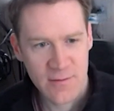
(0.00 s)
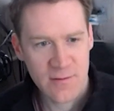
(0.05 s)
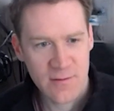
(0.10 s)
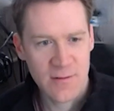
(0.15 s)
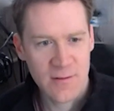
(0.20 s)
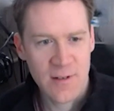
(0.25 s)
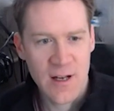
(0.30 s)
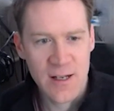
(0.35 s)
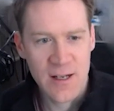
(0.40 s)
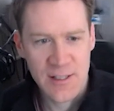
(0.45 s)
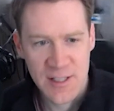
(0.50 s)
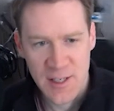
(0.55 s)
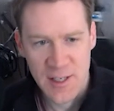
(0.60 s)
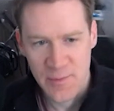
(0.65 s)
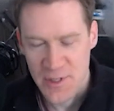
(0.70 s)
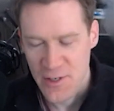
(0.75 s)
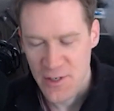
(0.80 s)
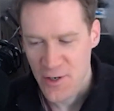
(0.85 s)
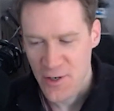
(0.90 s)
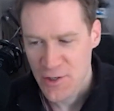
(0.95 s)
concepts and
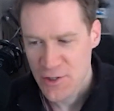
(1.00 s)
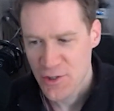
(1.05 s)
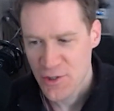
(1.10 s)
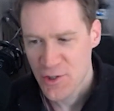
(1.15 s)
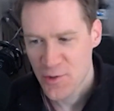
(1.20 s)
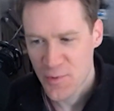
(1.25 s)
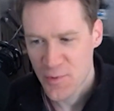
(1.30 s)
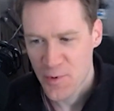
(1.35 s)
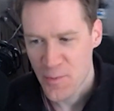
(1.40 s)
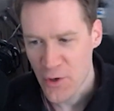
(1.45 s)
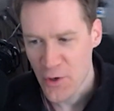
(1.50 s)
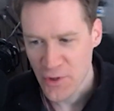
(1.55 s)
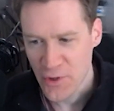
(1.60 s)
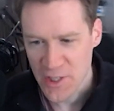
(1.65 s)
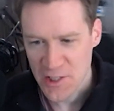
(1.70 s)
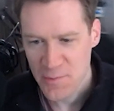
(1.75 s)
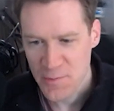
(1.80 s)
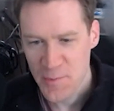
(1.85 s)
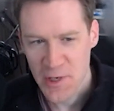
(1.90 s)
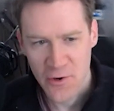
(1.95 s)
also to promote this
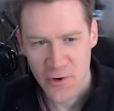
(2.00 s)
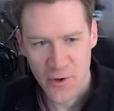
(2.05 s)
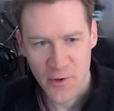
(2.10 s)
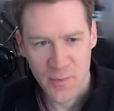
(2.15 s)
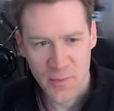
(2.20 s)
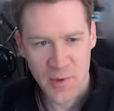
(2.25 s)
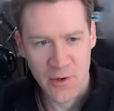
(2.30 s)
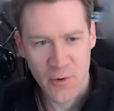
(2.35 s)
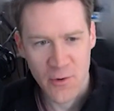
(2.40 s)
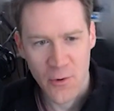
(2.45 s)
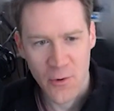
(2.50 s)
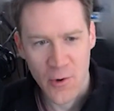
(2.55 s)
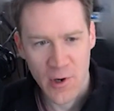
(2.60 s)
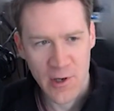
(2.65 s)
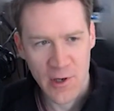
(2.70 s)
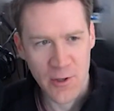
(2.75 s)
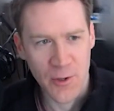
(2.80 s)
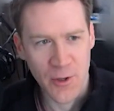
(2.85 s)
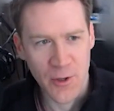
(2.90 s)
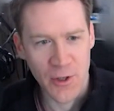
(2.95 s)
peer to peer
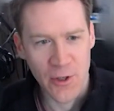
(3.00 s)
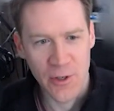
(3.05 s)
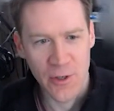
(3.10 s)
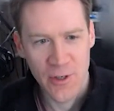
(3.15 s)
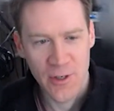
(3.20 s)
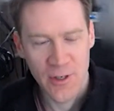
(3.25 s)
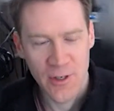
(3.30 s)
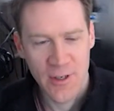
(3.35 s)
Oracle